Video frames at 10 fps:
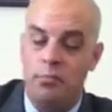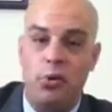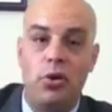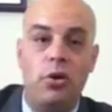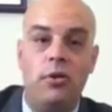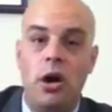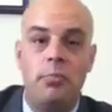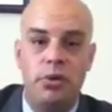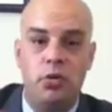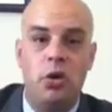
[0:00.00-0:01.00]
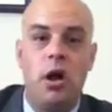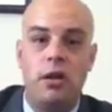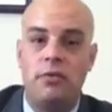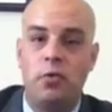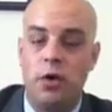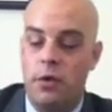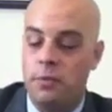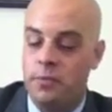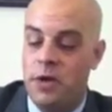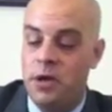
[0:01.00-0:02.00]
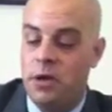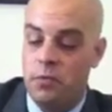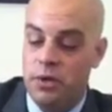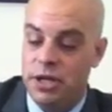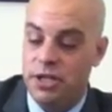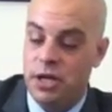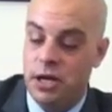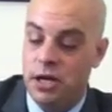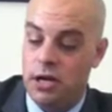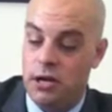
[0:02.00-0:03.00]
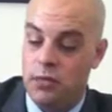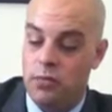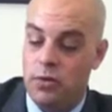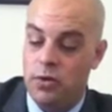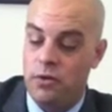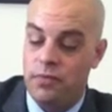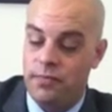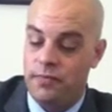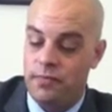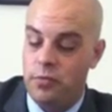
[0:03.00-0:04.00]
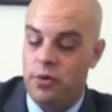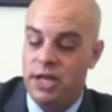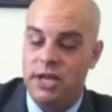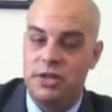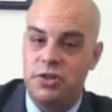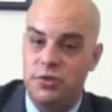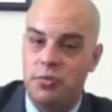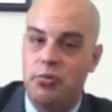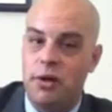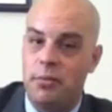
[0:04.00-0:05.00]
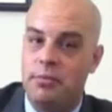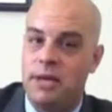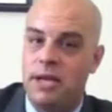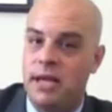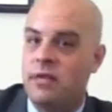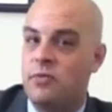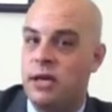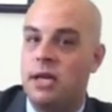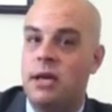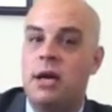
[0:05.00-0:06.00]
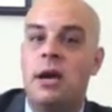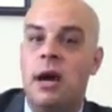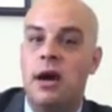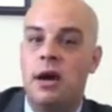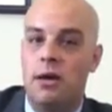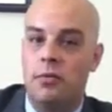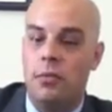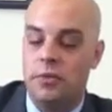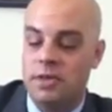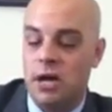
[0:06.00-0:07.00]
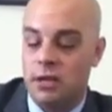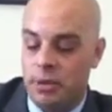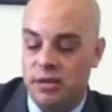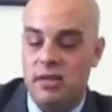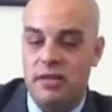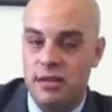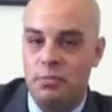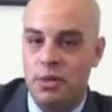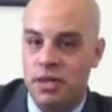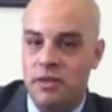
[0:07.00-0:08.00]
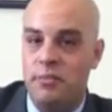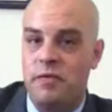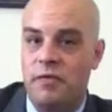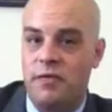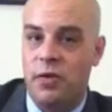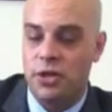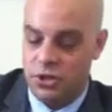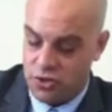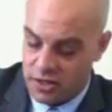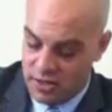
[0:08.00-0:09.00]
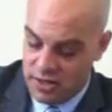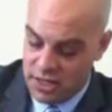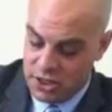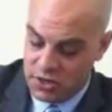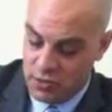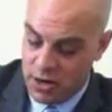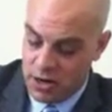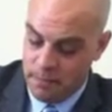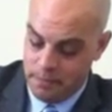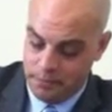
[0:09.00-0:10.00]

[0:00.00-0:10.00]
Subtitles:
burn a pure olive oil, which we'll get into probably next week when we talk about the symbolism of the furniture in the sanctuary.